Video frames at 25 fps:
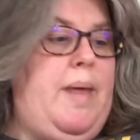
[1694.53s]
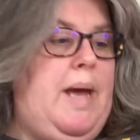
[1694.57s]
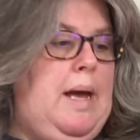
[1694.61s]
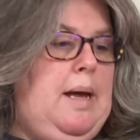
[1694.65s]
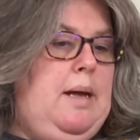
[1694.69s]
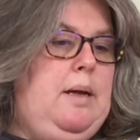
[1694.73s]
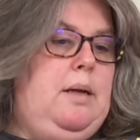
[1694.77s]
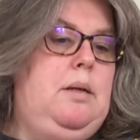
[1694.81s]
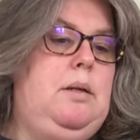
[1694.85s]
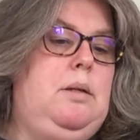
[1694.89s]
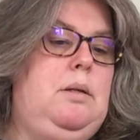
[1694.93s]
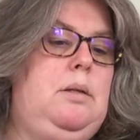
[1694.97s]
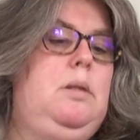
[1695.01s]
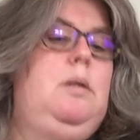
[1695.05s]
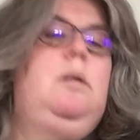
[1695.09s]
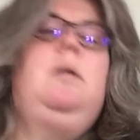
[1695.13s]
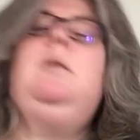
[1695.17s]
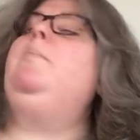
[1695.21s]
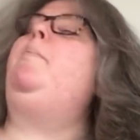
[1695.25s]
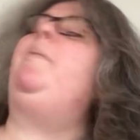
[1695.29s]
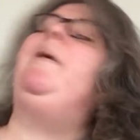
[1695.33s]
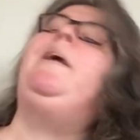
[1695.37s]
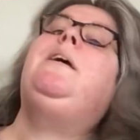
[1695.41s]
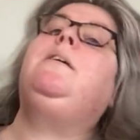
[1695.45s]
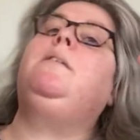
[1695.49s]
that,
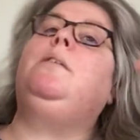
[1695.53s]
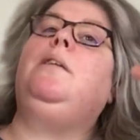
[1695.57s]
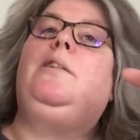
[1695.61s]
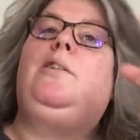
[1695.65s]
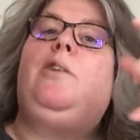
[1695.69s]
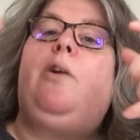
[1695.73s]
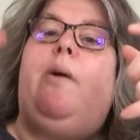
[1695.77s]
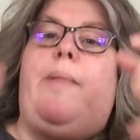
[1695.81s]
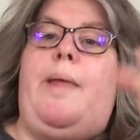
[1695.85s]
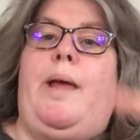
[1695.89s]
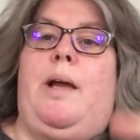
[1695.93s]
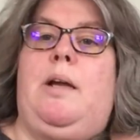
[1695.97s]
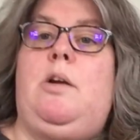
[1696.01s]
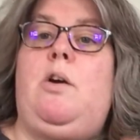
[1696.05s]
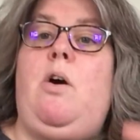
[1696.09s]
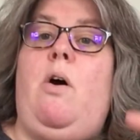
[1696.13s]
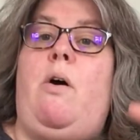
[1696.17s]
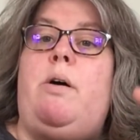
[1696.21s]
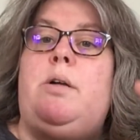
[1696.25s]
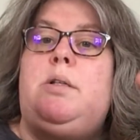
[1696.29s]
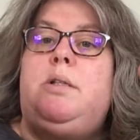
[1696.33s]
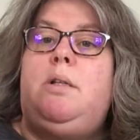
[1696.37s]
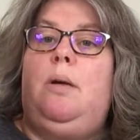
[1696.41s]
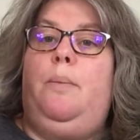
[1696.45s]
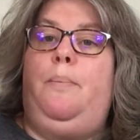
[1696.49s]
because it's got that
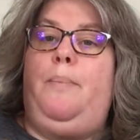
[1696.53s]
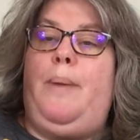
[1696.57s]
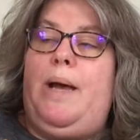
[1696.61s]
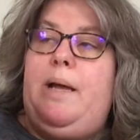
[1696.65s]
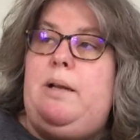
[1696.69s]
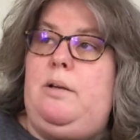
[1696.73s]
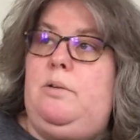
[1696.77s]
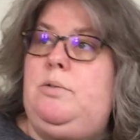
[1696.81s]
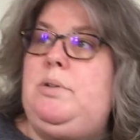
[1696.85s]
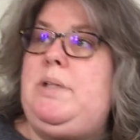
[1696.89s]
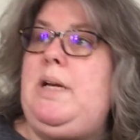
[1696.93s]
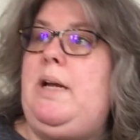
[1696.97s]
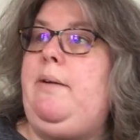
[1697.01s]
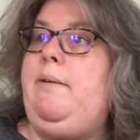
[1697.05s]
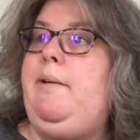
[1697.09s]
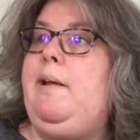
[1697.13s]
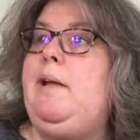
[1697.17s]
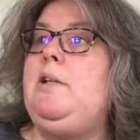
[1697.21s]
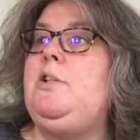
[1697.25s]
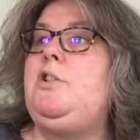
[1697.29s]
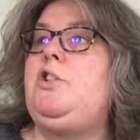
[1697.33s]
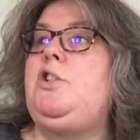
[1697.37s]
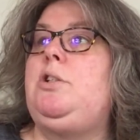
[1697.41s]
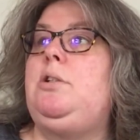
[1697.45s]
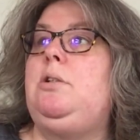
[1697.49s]
garter panel down
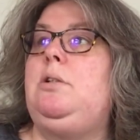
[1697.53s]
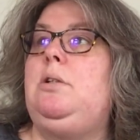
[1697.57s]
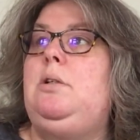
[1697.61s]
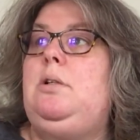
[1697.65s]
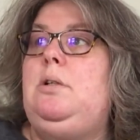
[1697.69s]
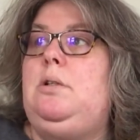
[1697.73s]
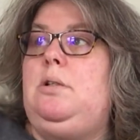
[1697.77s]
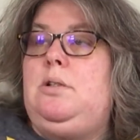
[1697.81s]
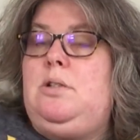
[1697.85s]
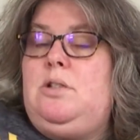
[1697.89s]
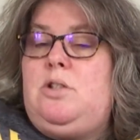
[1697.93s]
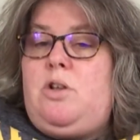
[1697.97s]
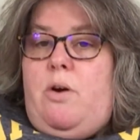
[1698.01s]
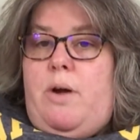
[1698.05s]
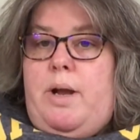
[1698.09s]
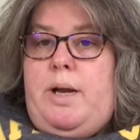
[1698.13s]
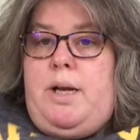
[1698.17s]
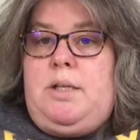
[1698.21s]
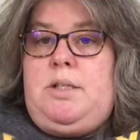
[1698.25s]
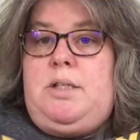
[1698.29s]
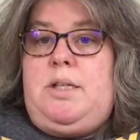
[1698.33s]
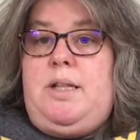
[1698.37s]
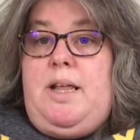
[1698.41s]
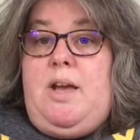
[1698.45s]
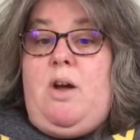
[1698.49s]
each side
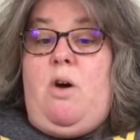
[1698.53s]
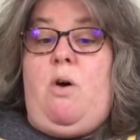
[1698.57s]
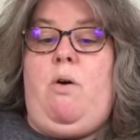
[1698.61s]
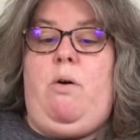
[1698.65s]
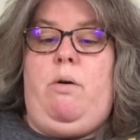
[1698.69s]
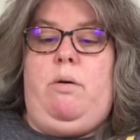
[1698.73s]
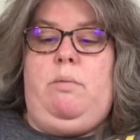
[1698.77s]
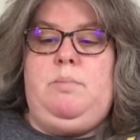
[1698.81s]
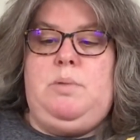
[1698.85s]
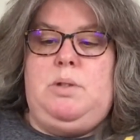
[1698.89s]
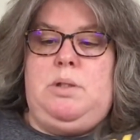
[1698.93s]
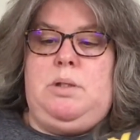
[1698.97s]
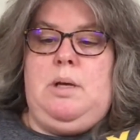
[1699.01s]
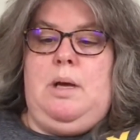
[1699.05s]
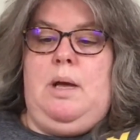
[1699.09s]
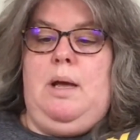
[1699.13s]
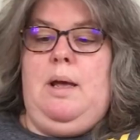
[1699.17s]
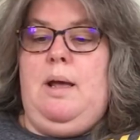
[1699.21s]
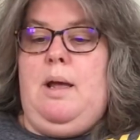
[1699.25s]
under the arms,